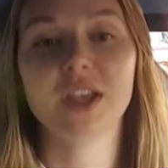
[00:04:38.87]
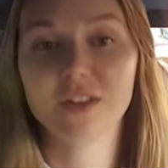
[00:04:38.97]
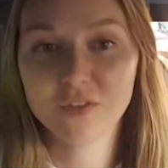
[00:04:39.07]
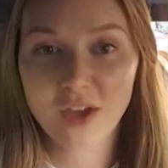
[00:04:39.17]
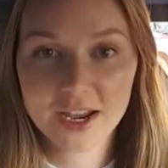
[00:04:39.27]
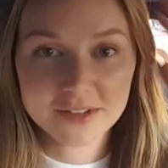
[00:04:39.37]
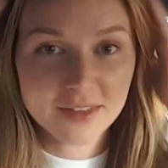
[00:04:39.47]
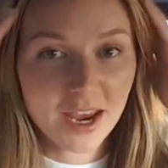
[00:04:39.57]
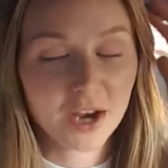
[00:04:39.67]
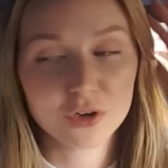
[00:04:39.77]
It's fine.
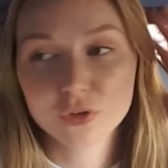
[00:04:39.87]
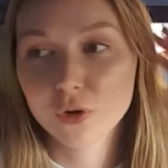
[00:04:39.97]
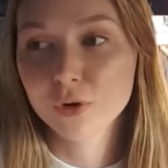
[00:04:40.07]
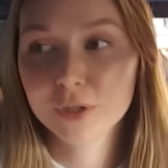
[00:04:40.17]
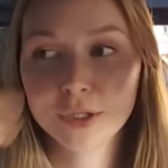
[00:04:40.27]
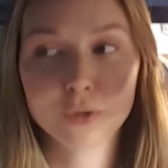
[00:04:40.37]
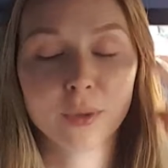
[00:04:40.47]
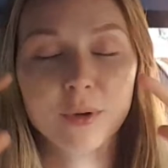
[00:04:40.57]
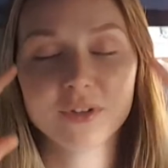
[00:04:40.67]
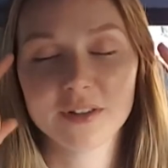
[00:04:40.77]
The hair is totally
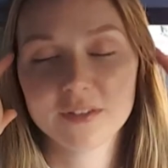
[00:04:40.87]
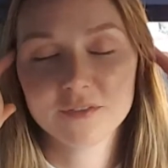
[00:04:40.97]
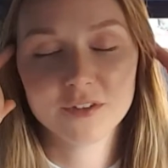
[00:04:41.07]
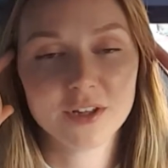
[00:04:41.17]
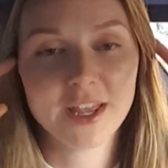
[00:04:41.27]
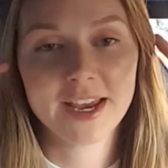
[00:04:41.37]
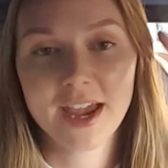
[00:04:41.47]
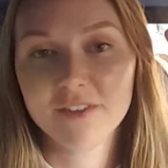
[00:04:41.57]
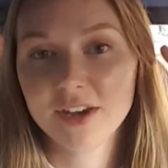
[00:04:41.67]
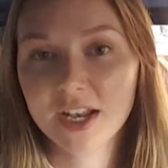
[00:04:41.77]
normal. Doesn't feel like
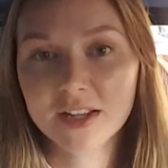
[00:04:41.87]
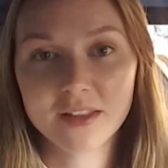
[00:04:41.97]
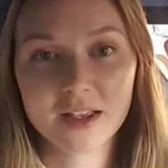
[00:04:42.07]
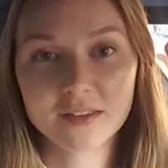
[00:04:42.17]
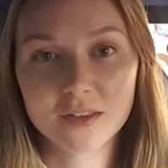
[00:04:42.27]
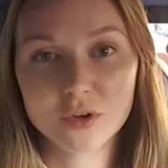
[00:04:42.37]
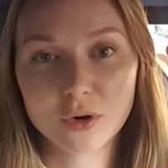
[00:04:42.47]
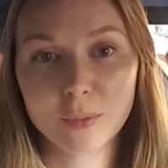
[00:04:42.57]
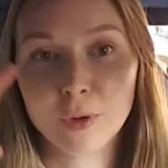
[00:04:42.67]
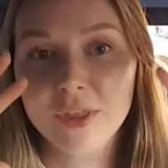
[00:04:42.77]
I have any less than
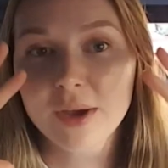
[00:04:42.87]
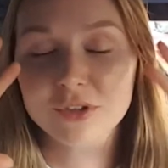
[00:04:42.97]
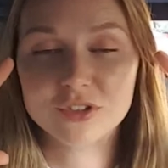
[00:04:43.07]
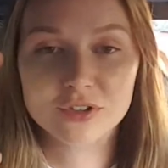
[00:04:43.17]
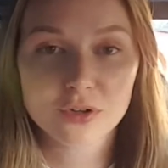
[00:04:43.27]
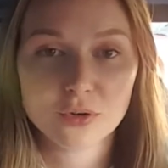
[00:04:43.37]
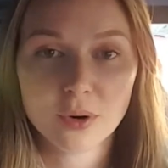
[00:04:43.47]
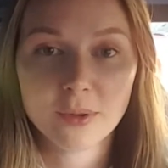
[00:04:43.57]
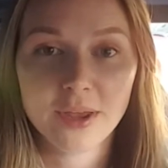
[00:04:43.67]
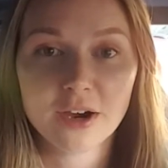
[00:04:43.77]
normal. That was just the
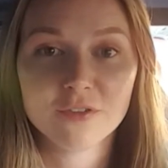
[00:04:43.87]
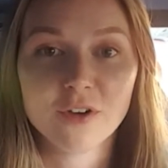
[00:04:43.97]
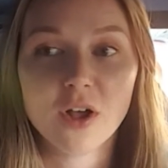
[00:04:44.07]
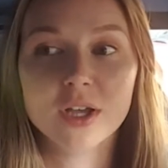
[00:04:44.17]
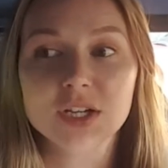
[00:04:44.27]
normal hair fall.